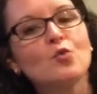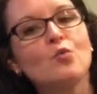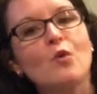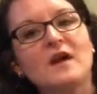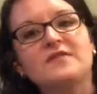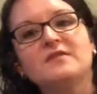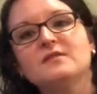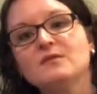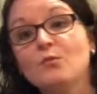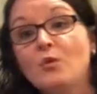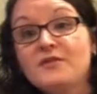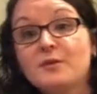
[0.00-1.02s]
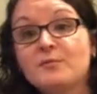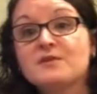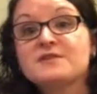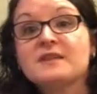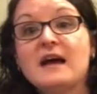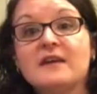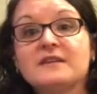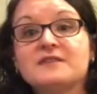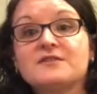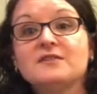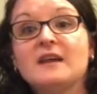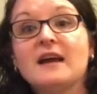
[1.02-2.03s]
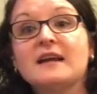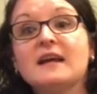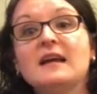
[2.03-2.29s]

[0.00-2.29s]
what their personalities are like.